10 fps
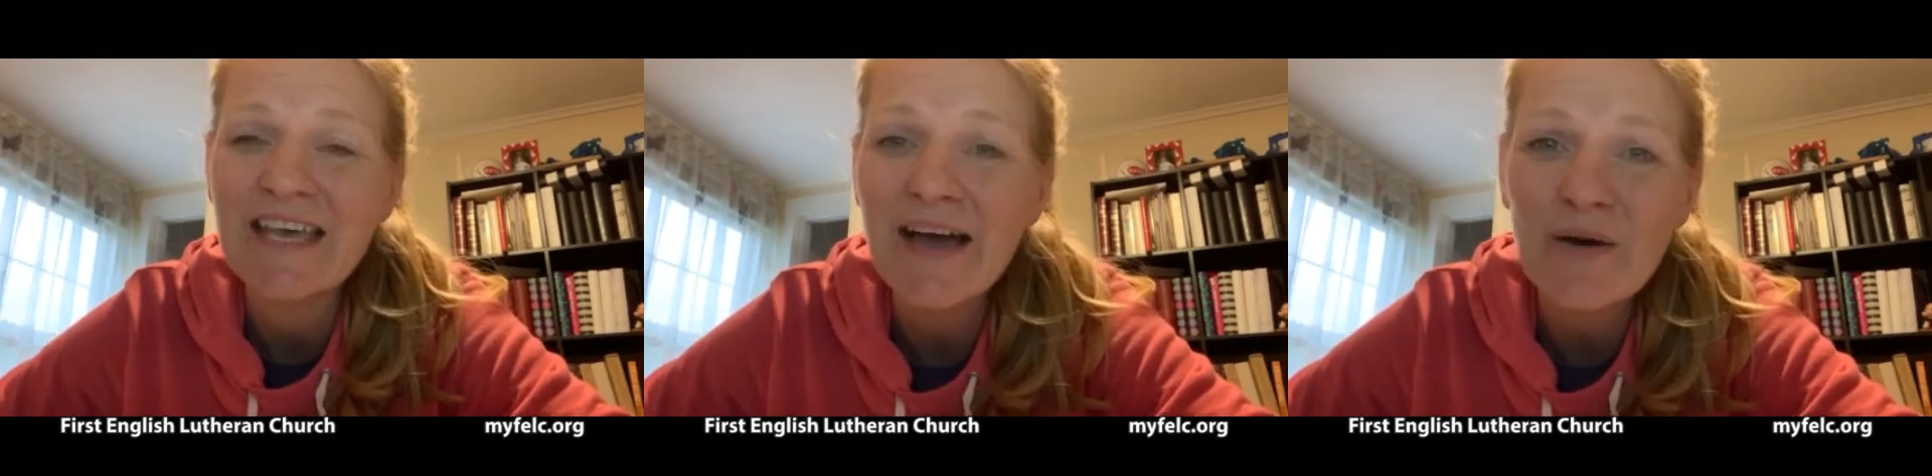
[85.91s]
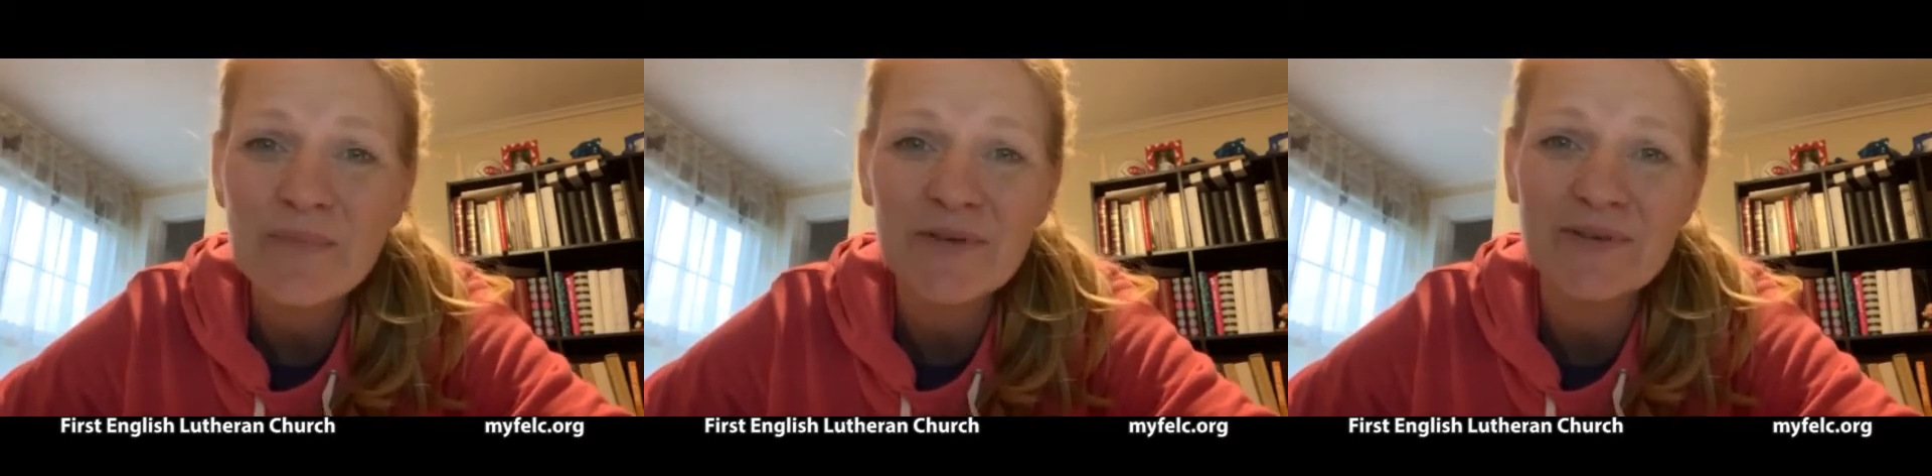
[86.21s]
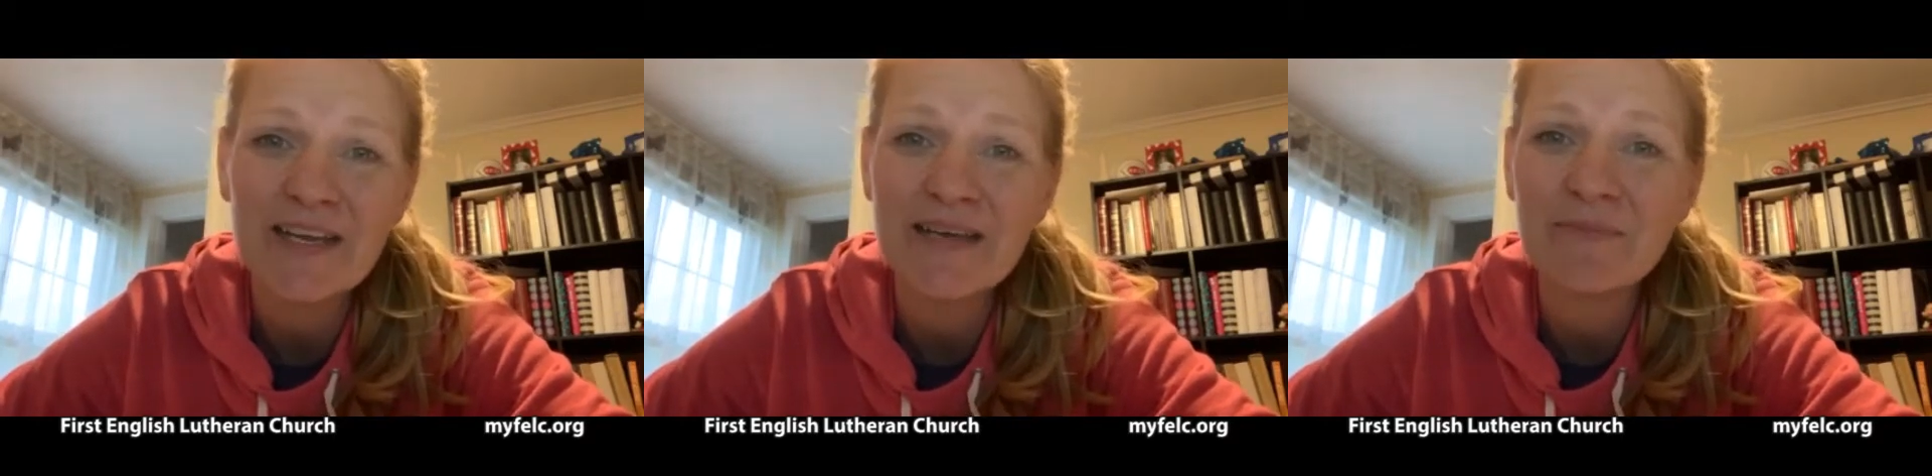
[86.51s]
Help your
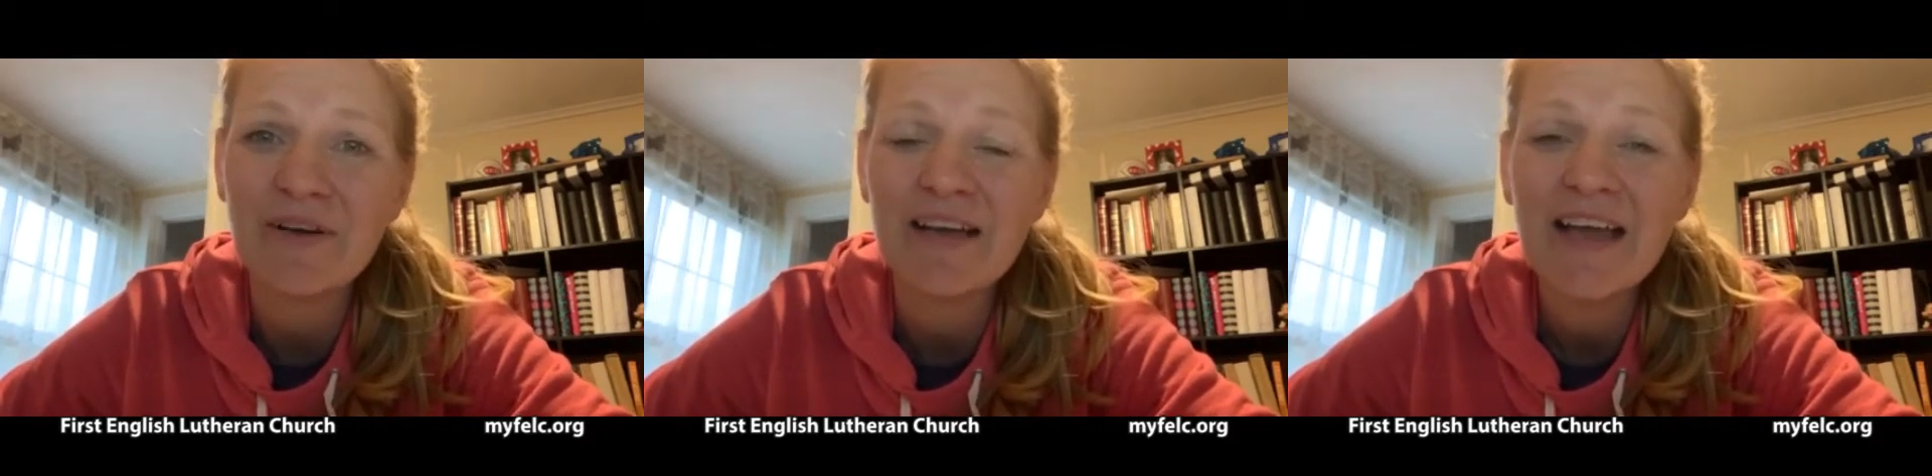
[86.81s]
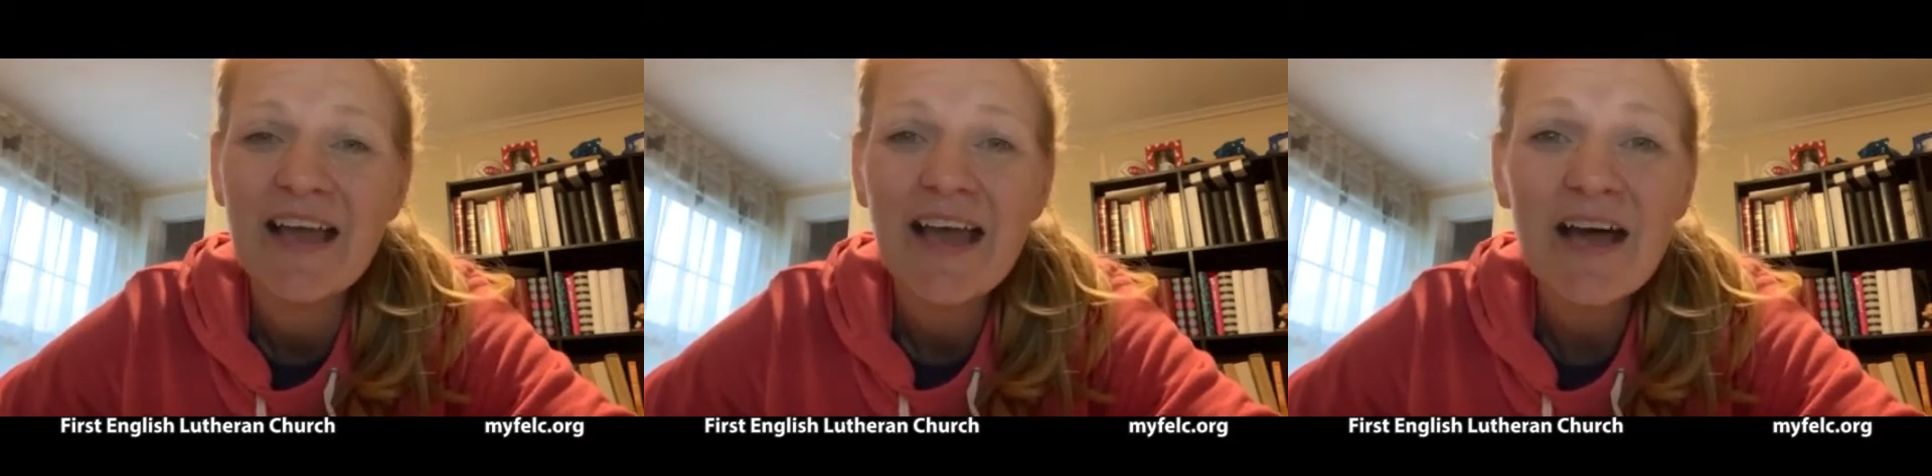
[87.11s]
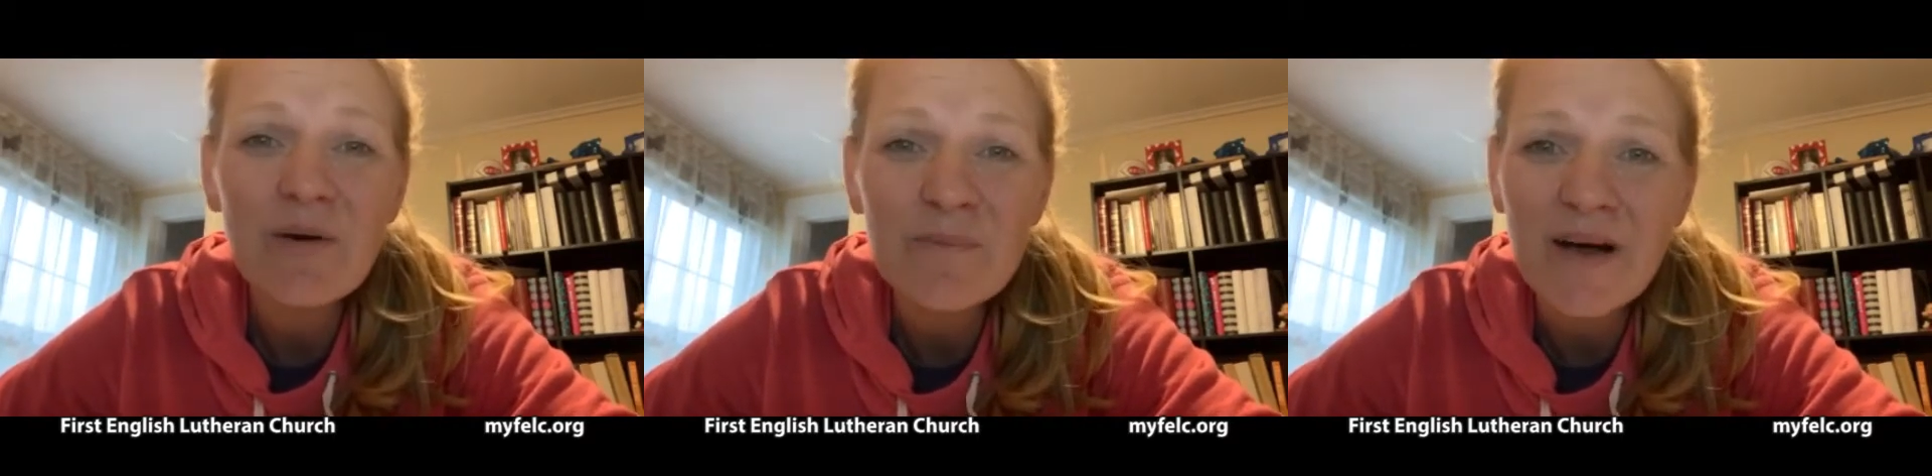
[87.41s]
neighbor,
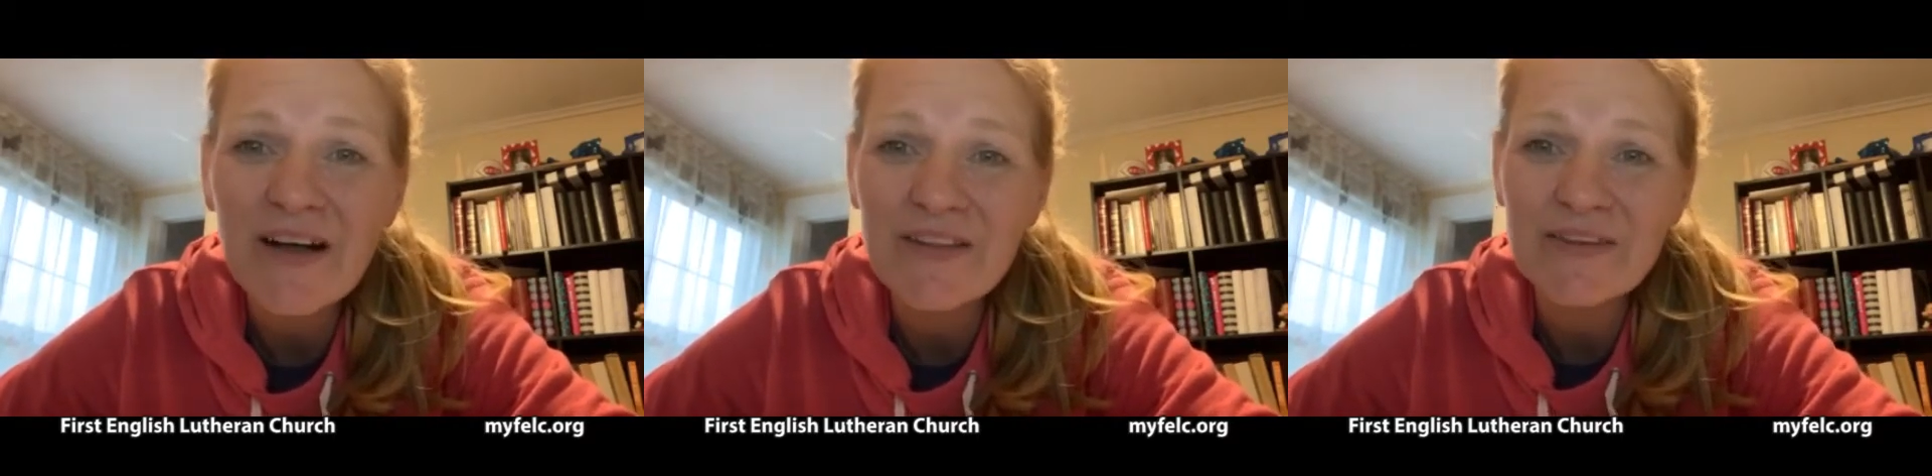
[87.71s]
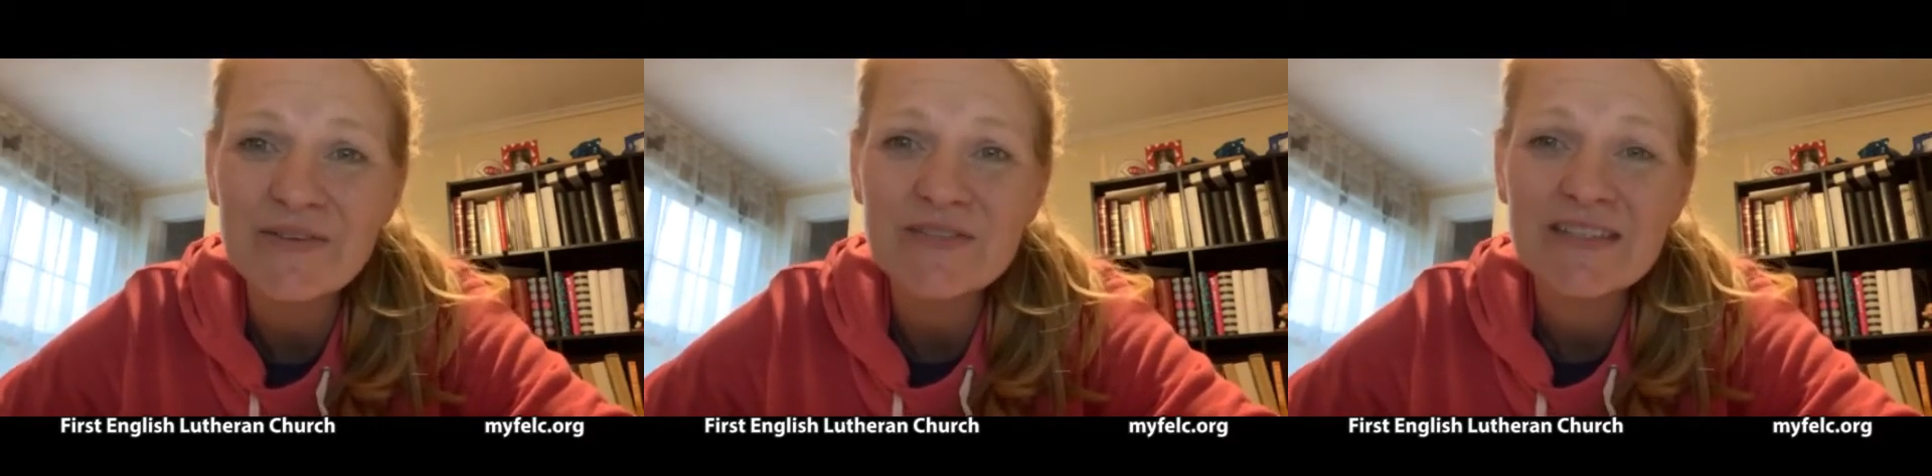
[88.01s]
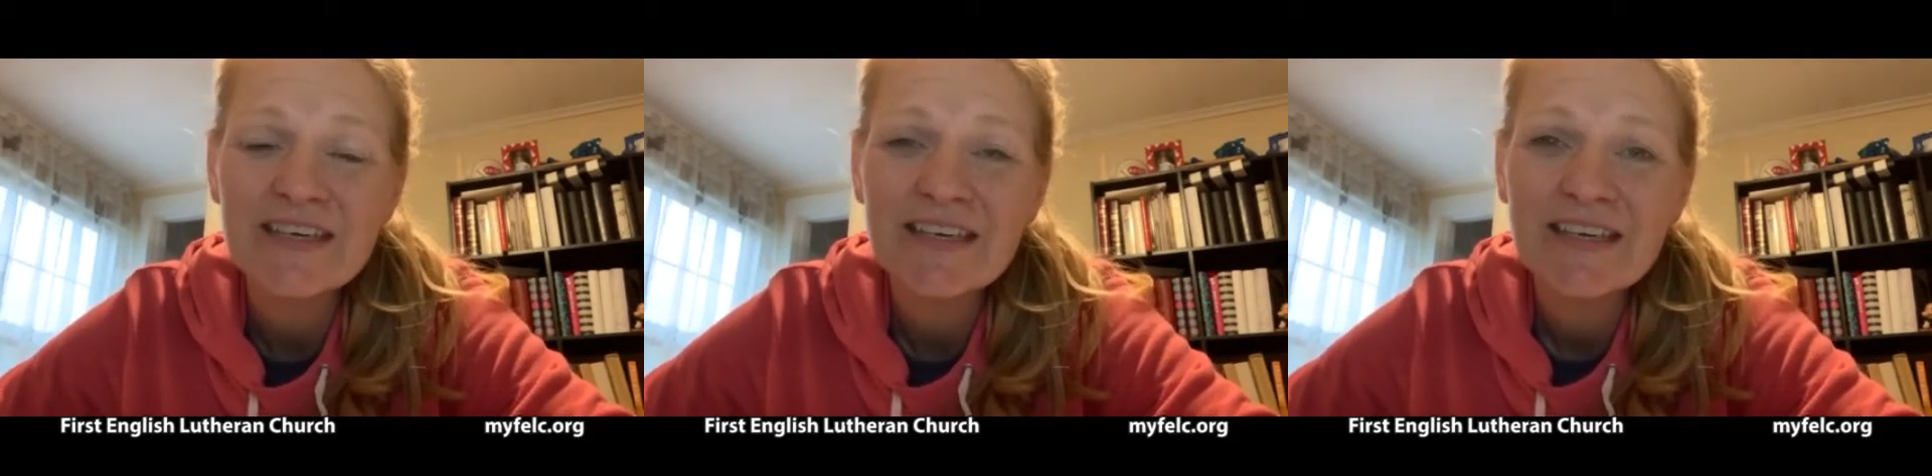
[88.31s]
help others.